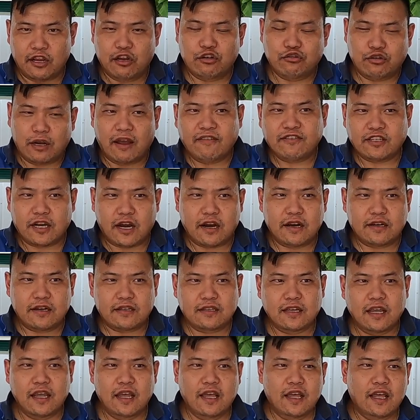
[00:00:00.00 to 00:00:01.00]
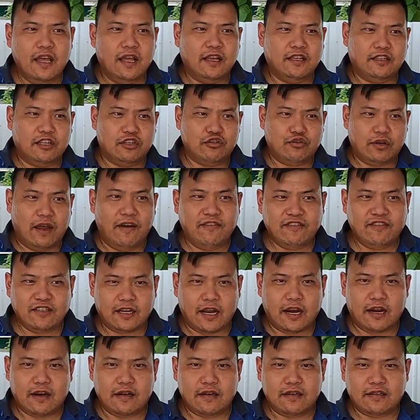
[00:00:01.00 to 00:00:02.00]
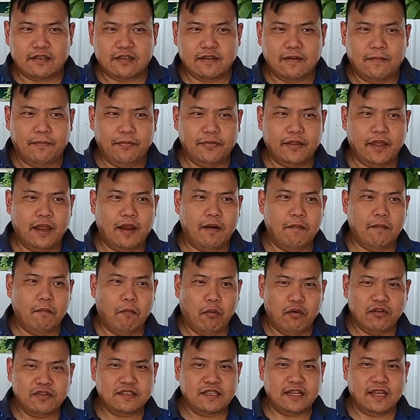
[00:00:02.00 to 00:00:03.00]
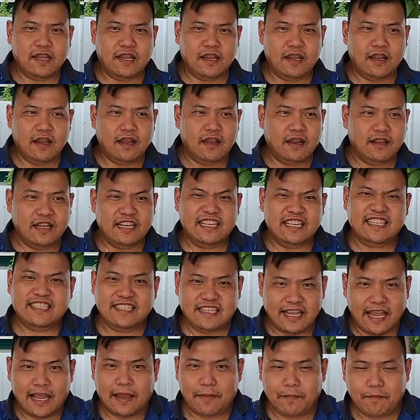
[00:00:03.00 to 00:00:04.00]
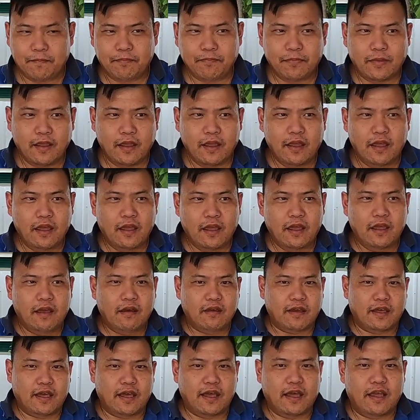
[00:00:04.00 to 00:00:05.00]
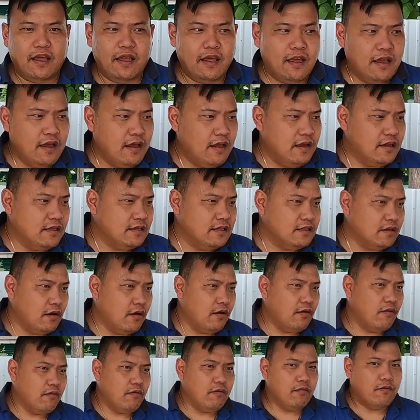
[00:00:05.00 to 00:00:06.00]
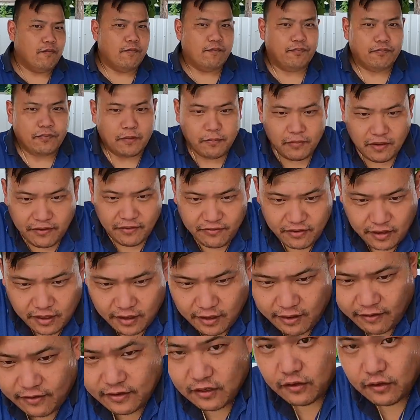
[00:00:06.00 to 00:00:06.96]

drive tires. The drive tires, they're mostly the same, okay? So, let me give you guys a